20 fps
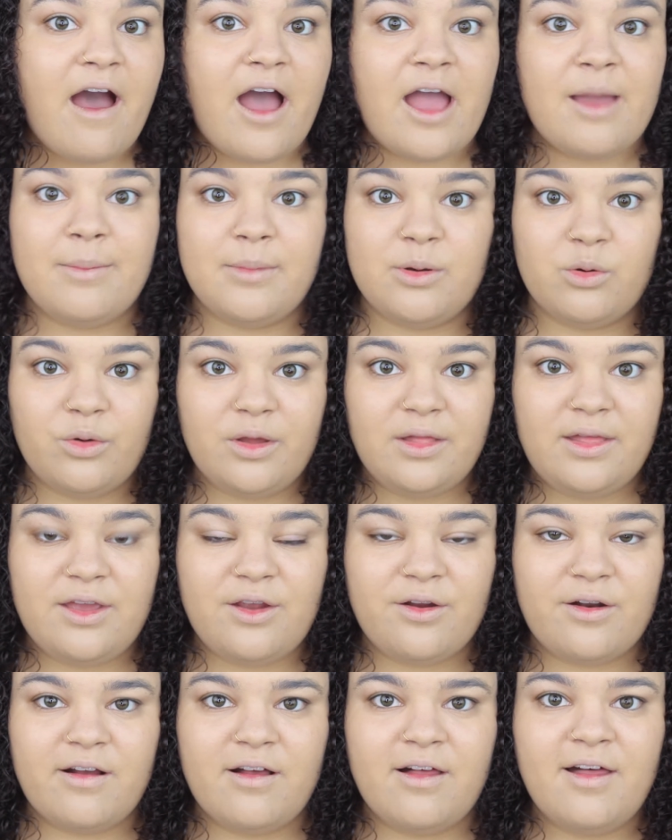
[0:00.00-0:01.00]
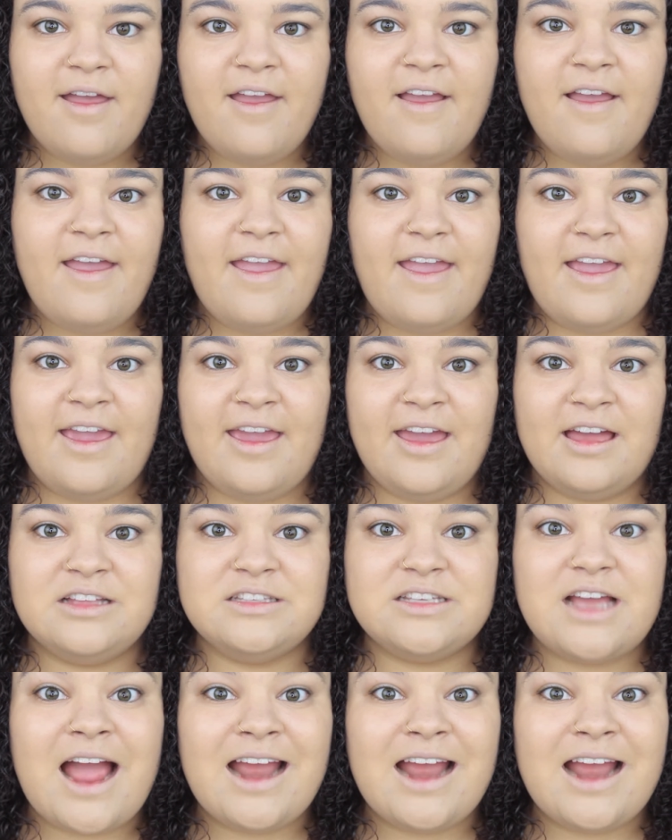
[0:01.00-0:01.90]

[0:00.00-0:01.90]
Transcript: I'm an oily girl, and